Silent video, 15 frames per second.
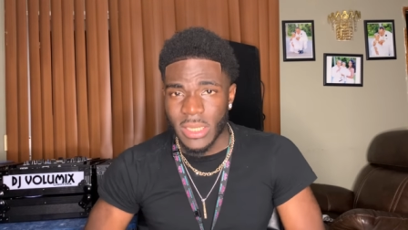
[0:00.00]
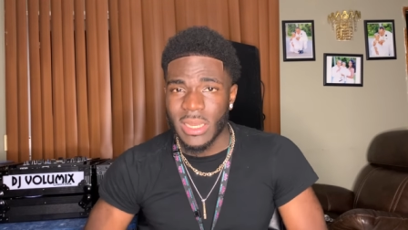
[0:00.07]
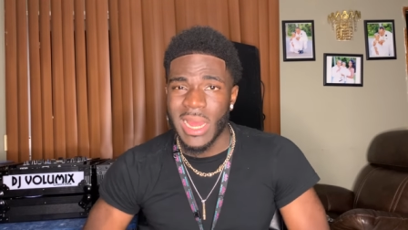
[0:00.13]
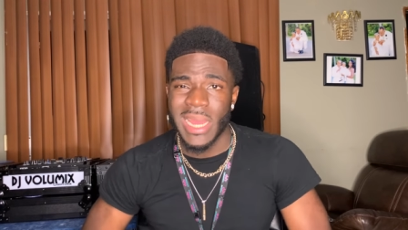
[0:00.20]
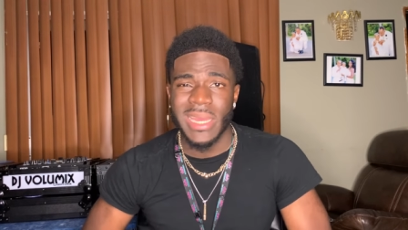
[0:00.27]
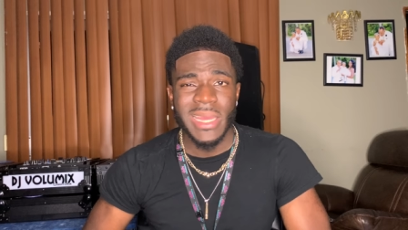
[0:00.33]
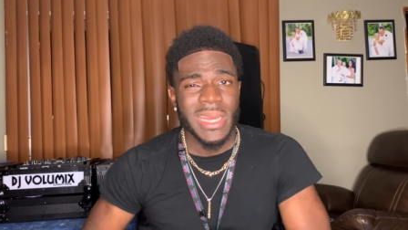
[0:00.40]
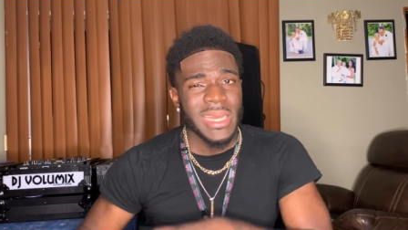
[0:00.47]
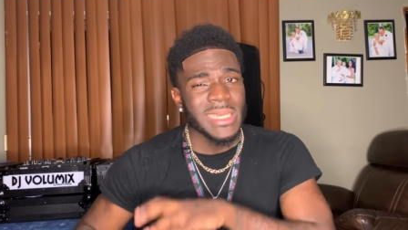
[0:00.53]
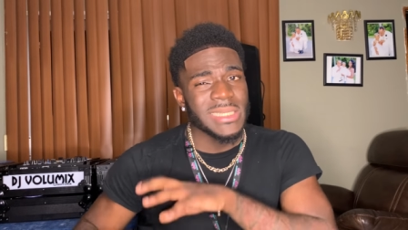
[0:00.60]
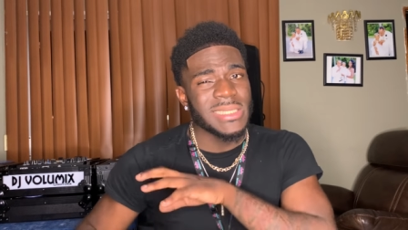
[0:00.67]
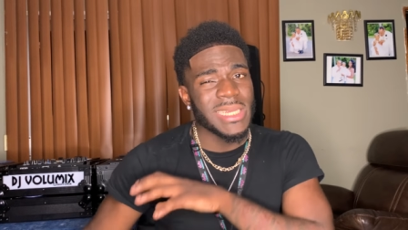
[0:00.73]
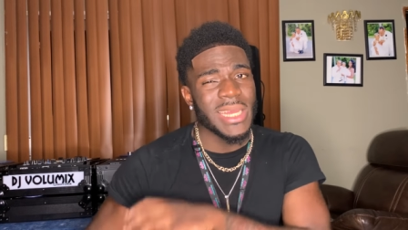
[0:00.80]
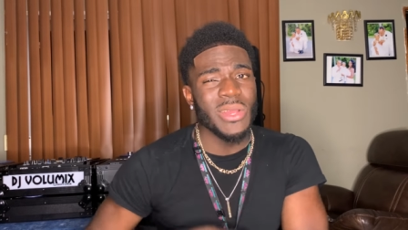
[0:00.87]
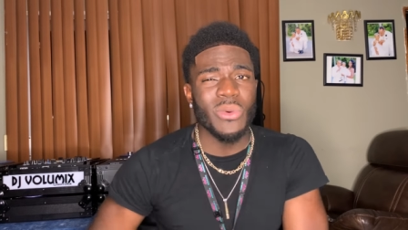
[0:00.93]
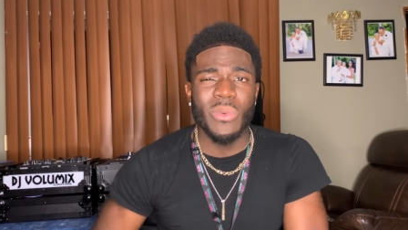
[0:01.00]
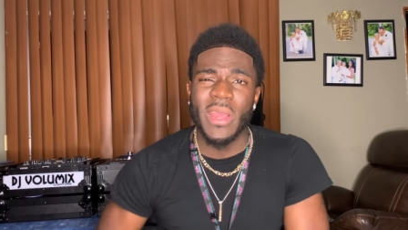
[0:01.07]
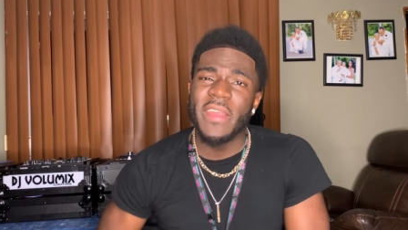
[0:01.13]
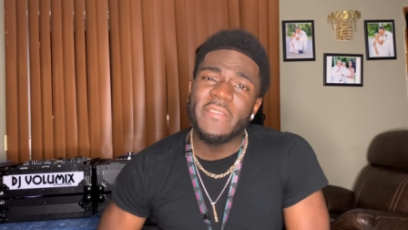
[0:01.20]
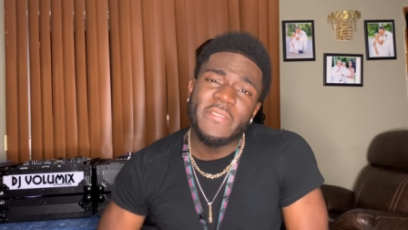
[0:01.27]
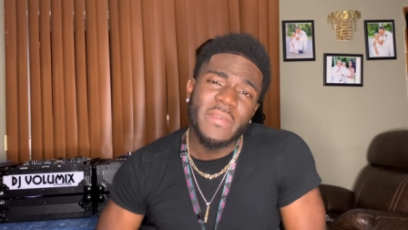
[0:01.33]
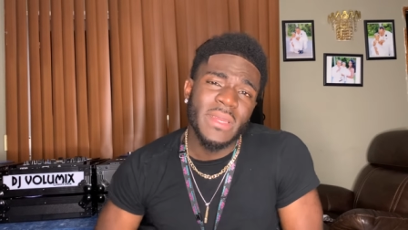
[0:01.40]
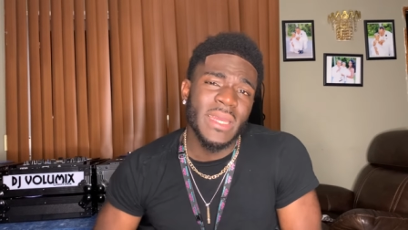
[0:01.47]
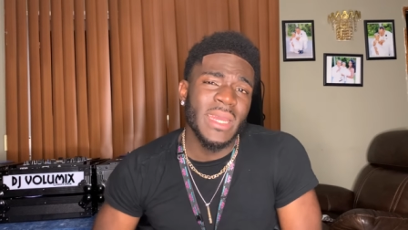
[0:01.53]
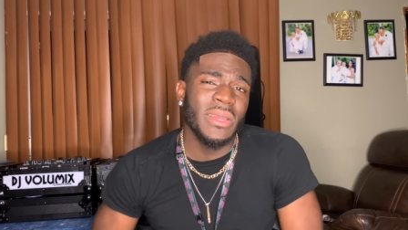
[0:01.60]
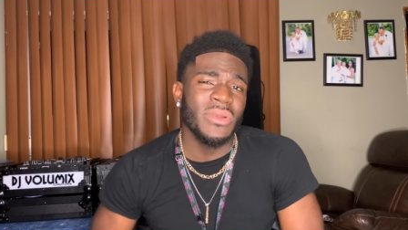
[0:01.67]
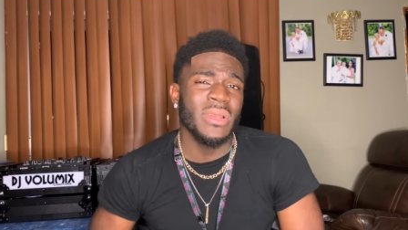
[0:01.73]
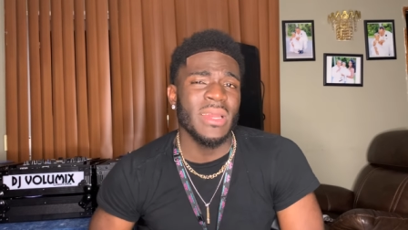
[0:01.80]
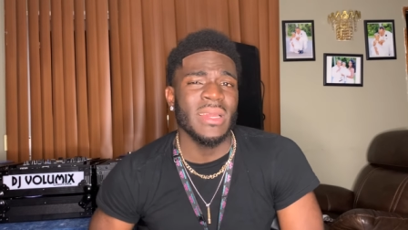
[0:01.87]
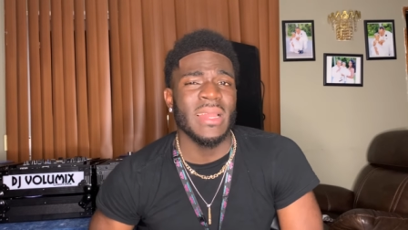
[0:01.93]
Like, stay away from the
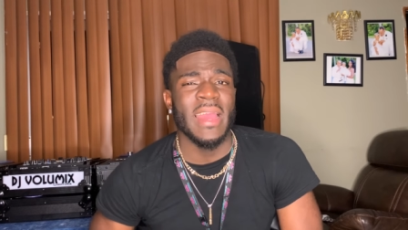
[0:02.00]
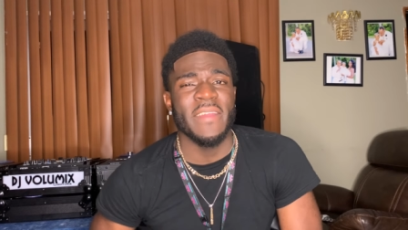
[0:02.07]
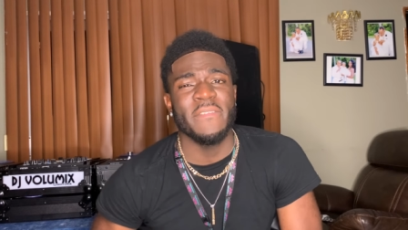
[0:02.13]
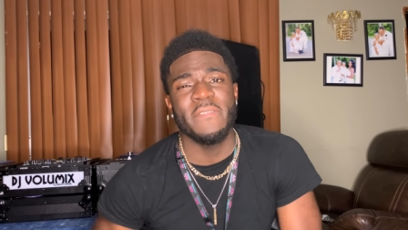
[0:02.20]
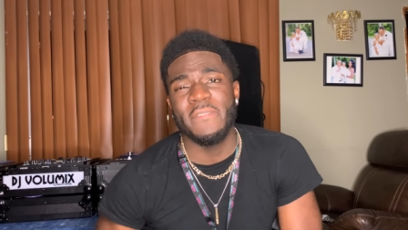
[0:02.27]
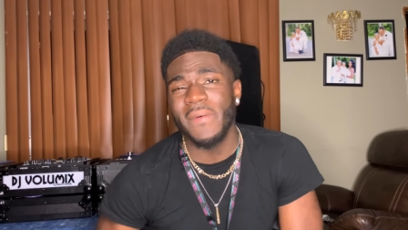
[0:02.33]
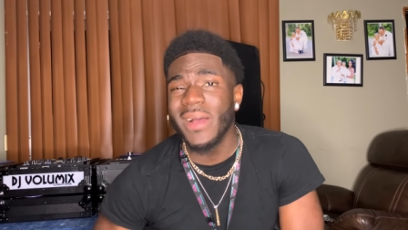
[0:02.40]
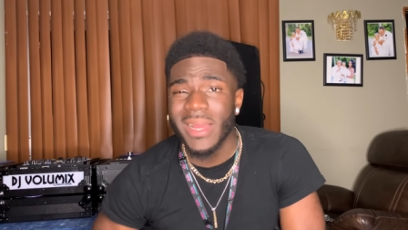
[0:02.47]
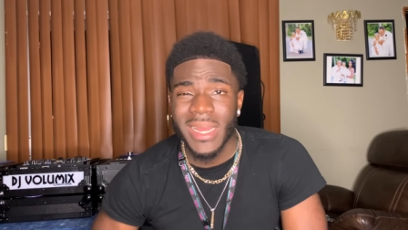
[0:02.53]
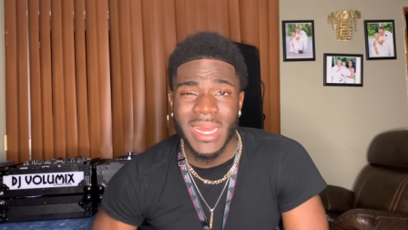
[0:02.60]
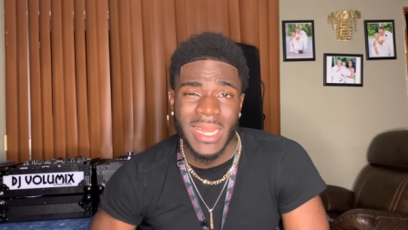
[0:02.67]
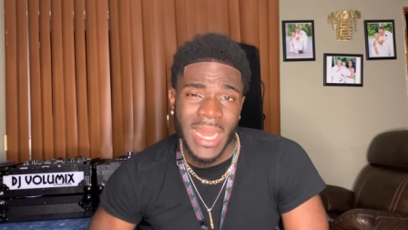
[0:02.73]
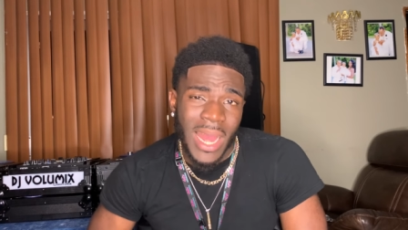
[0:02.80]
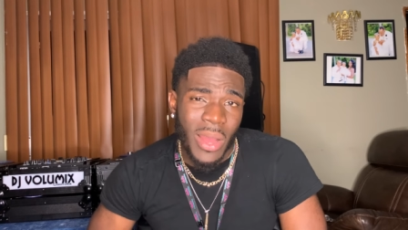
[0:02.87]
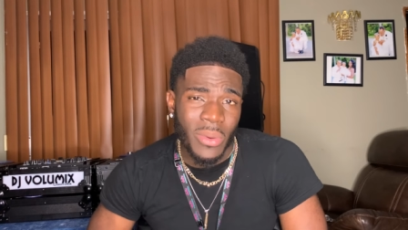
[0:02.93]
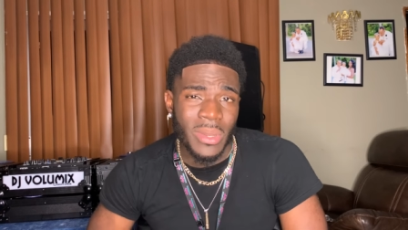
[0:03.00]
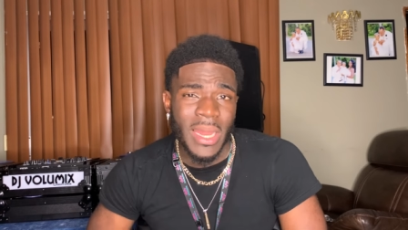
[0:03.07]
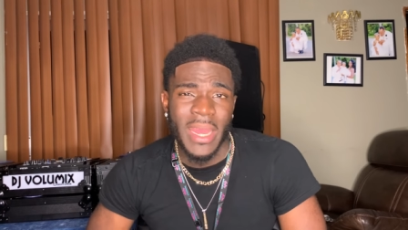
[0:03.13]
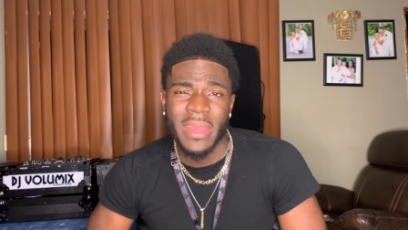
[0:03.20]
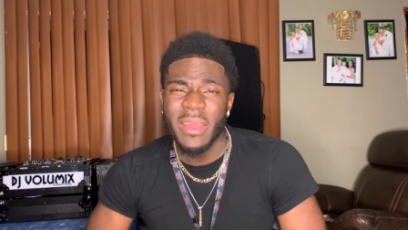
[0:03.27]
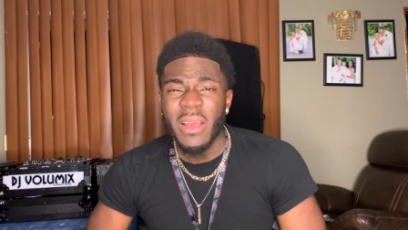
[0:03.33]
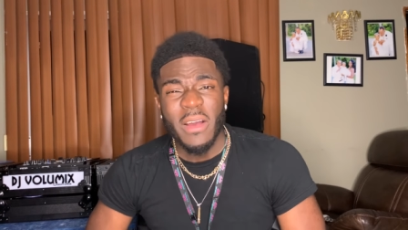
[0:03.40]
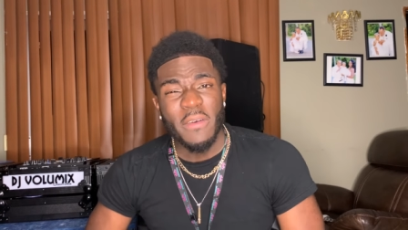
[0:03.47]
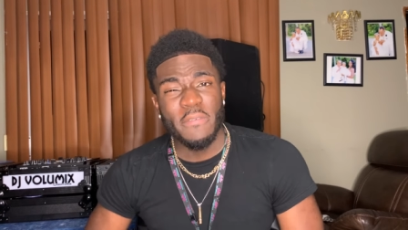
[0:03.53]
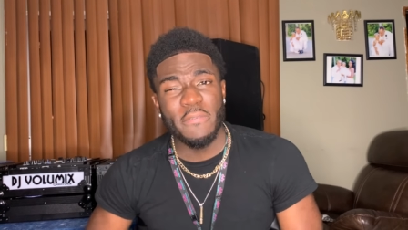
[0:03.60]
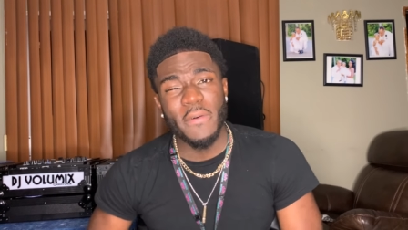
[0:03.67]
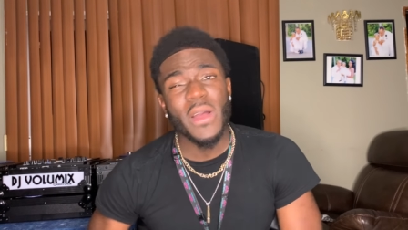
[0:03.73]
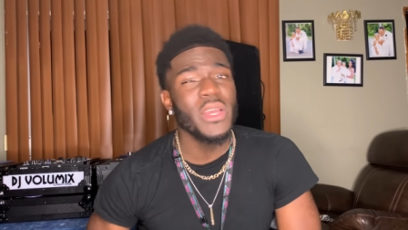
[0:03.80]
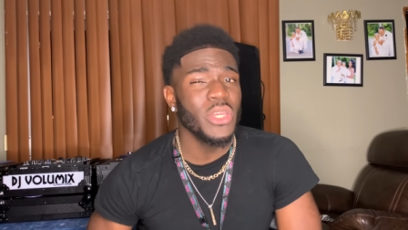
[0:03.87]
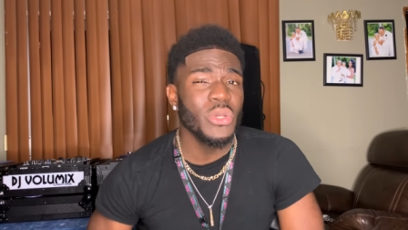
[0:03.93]
internet. Like, fuck clout. Like,
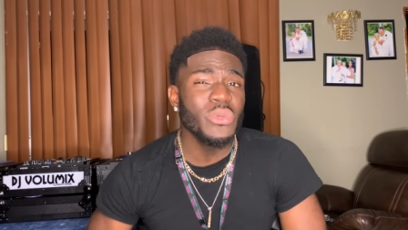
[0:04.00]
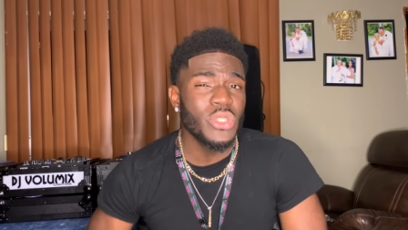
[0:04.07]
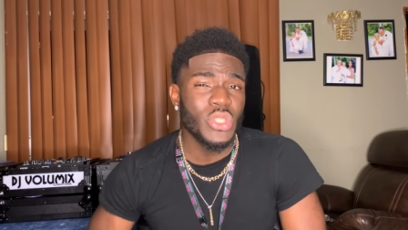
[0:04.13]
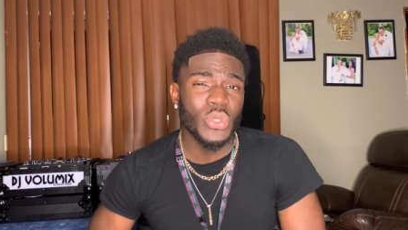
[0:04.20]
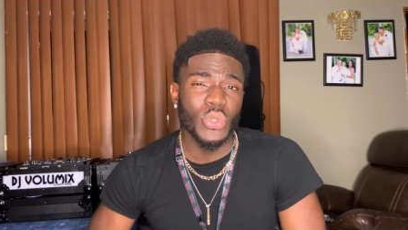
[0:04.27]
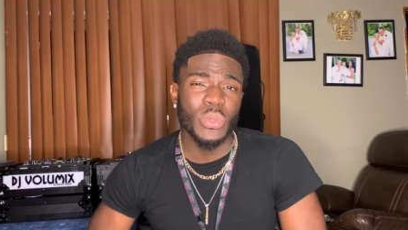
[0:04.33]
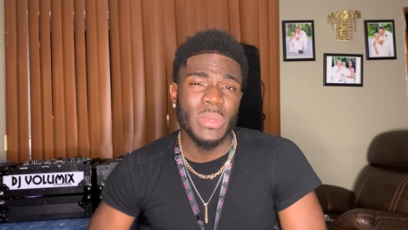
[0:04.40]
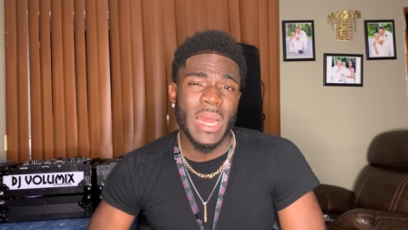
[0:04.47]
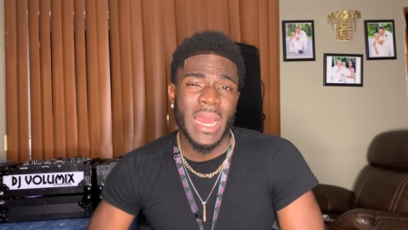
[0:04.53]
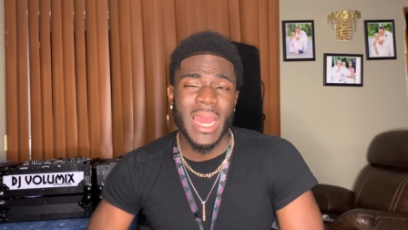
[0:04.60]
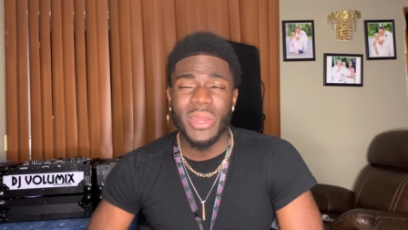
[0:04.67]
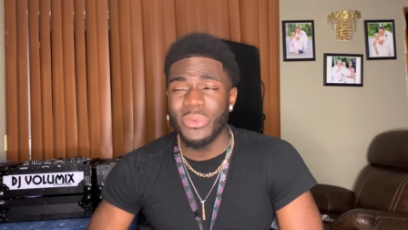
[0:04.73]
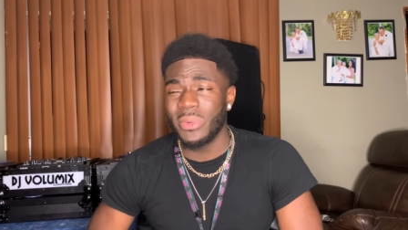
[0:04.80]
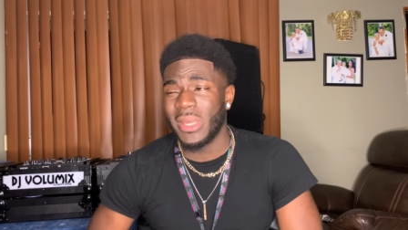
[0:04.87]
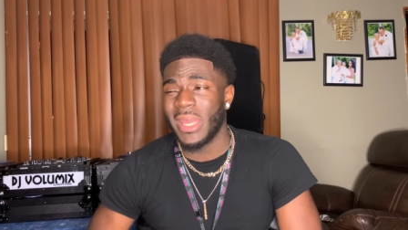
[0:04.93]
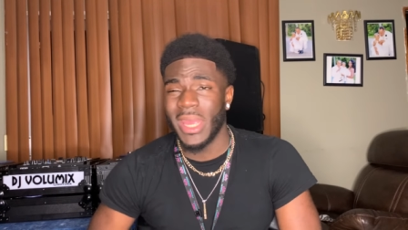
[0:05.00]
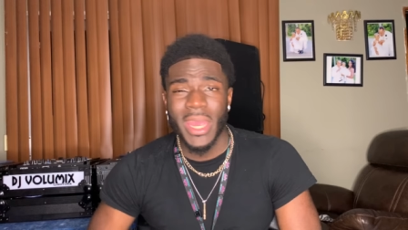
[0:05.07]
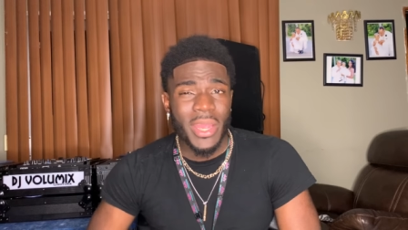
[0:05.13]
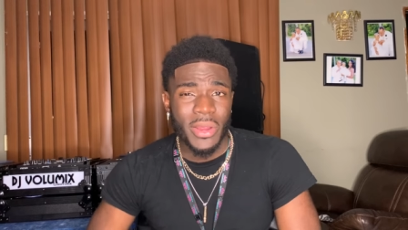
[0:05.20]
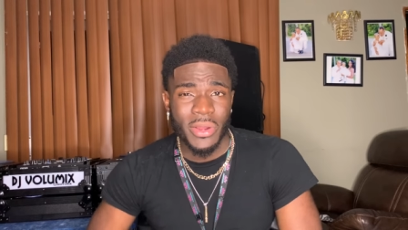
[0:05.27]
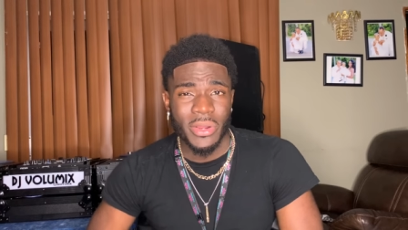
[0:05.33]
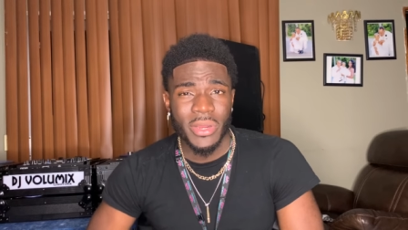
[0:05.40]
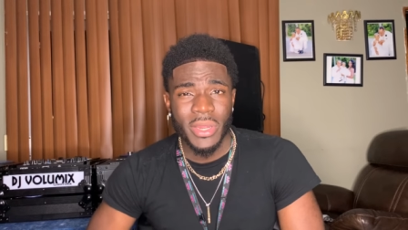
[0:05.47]
fuck YouTube. Like, I don't care.